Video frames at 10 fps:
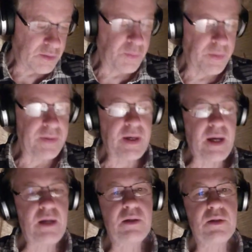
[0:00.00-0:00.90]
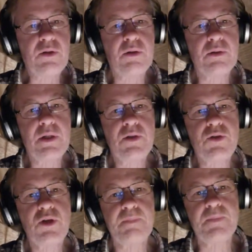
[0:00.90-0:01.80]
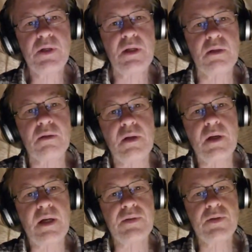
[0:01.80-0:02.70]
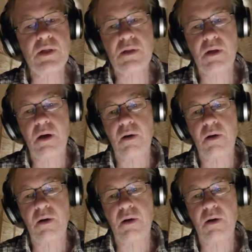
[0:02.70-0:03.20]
where the alien cortex jumps in and says,